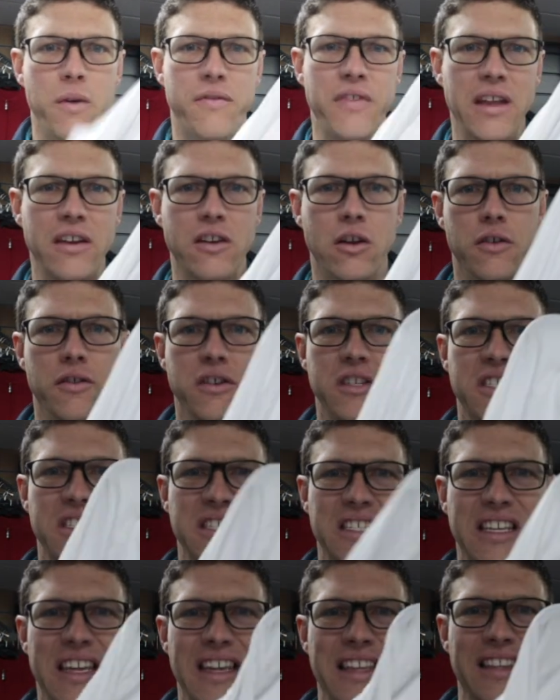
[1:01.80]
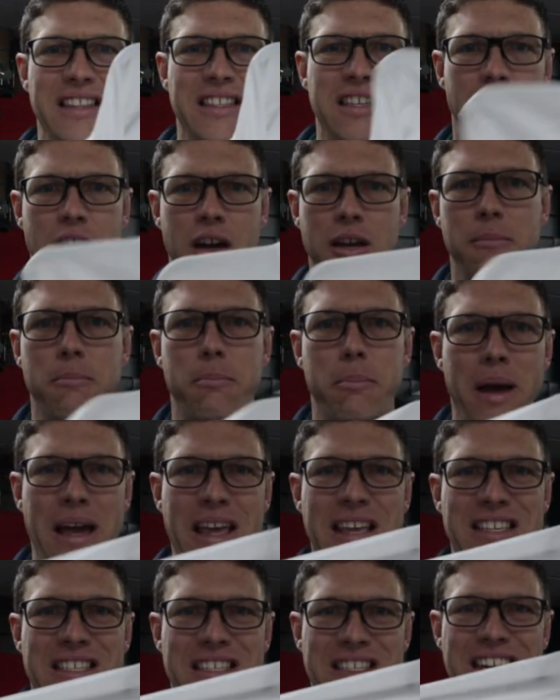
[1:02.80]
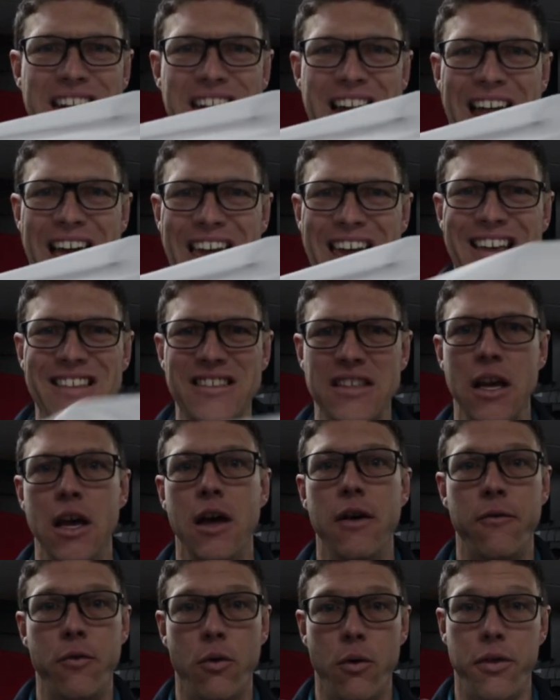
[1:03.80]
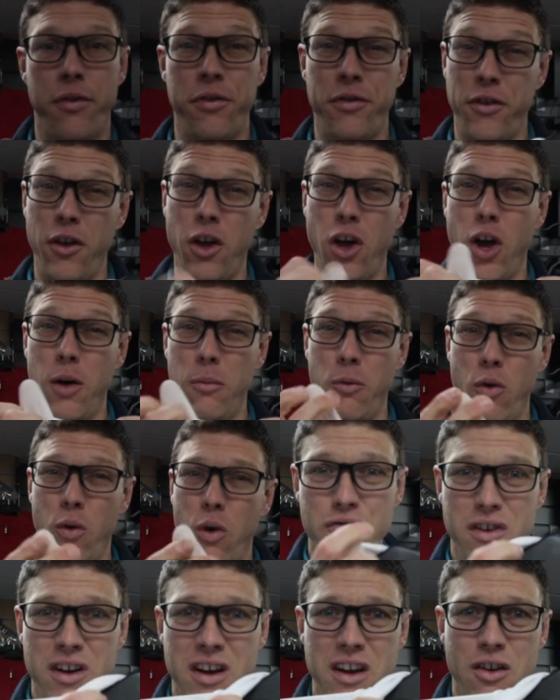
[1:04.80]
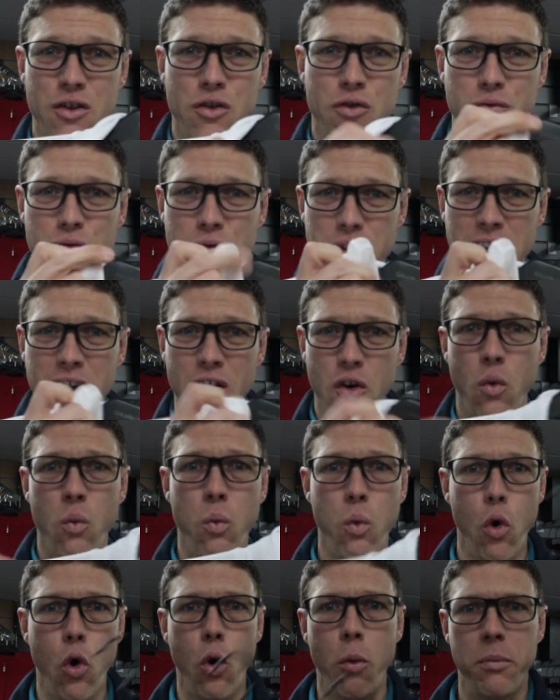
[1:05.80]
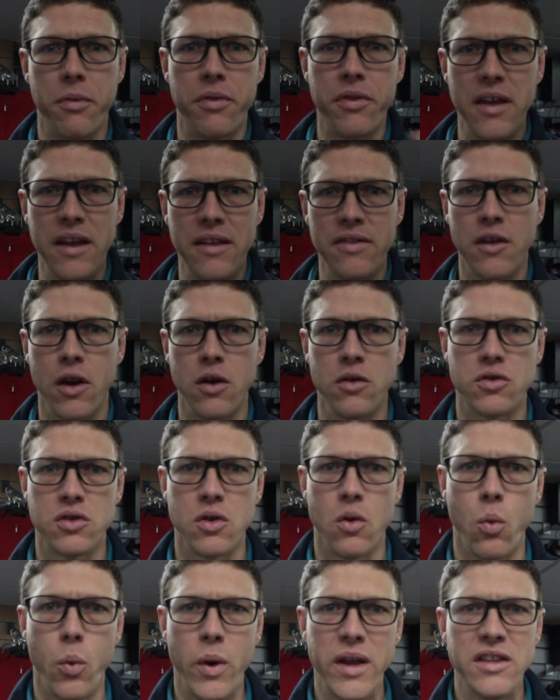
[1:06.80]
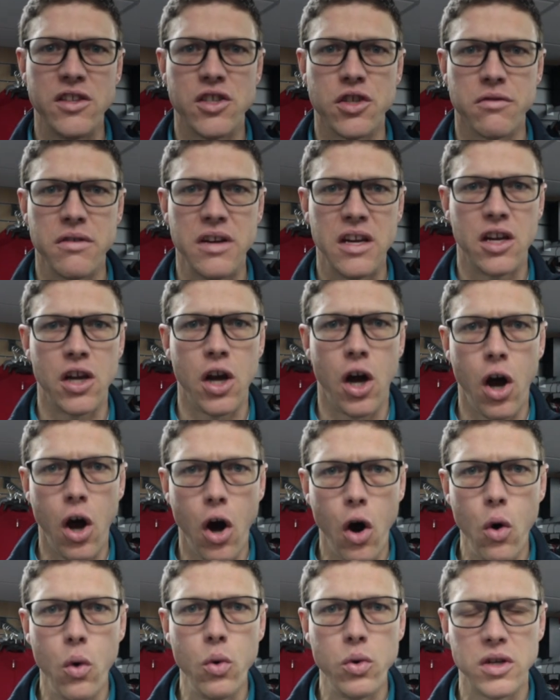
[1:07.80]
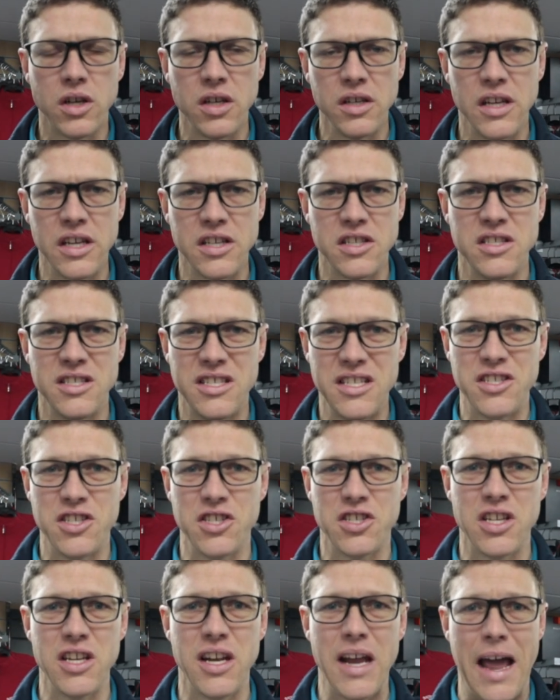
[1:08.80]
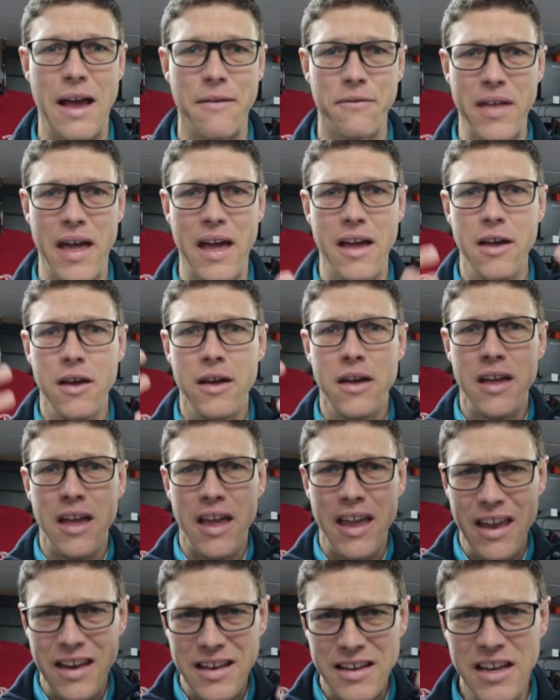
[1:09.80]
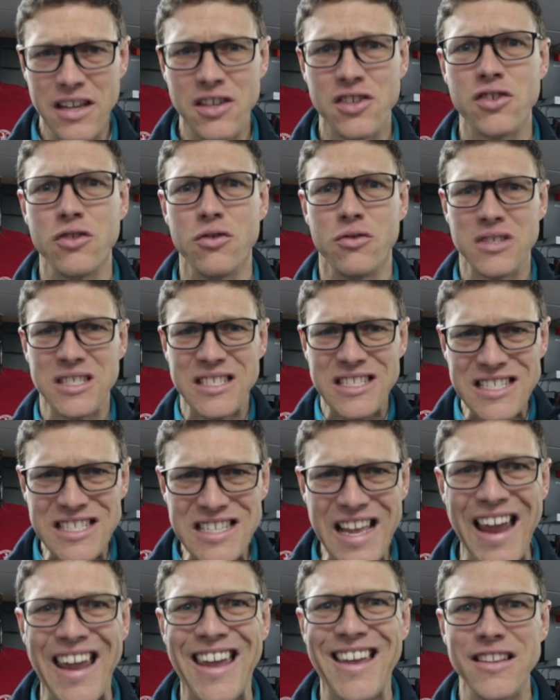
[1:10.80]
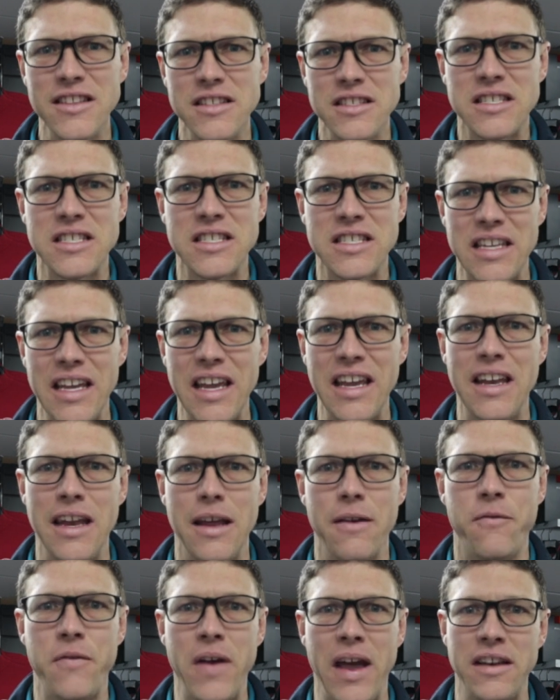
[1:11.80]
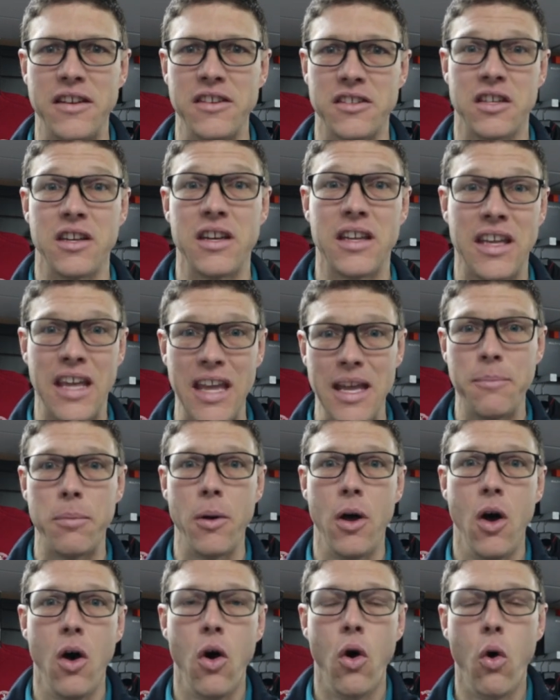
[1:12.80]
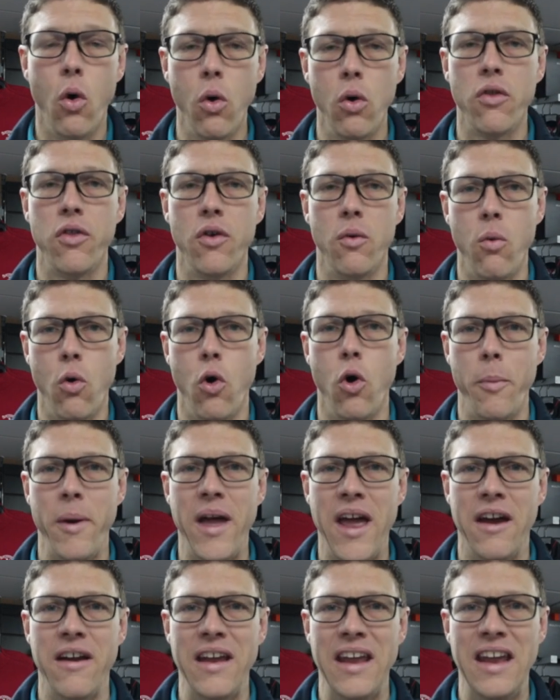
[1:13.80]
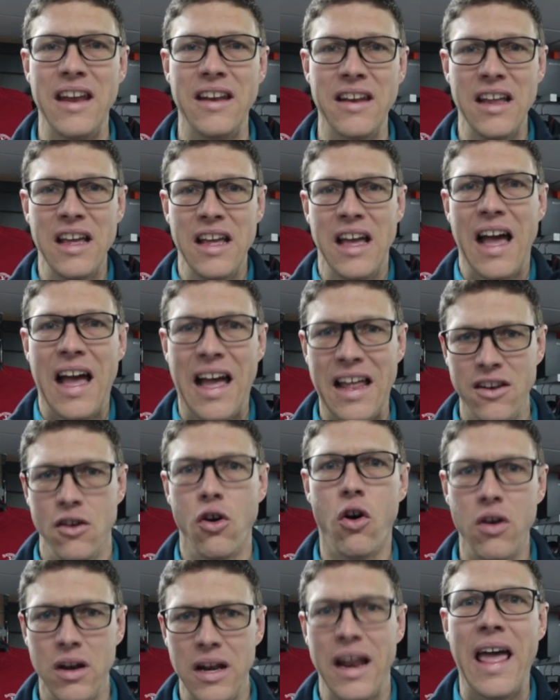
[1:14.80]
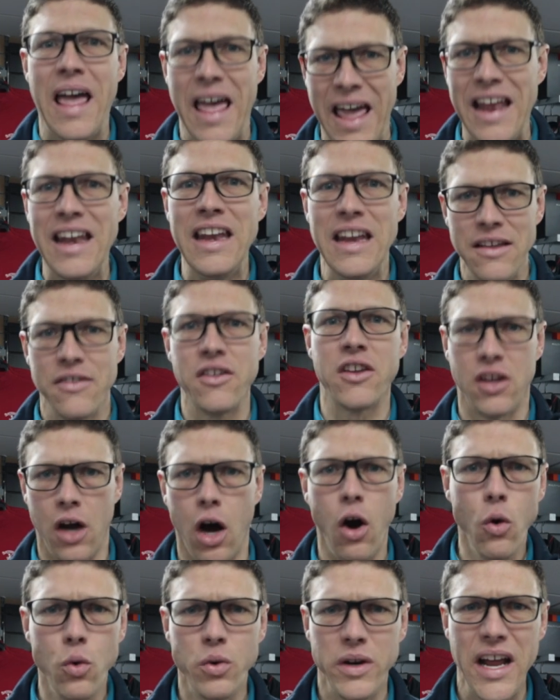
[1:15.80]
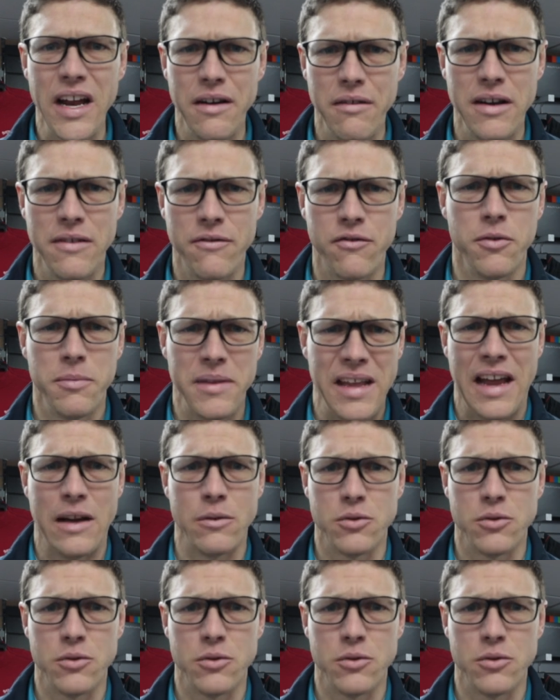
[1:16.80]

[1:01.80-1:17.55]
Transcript: We've then got the skin tight base layers for thermal real warmth in those wintry cold conditions. It's just going to have that initial second skin effect. It's going to keep all of the warm air in and not let any of the cold air in from the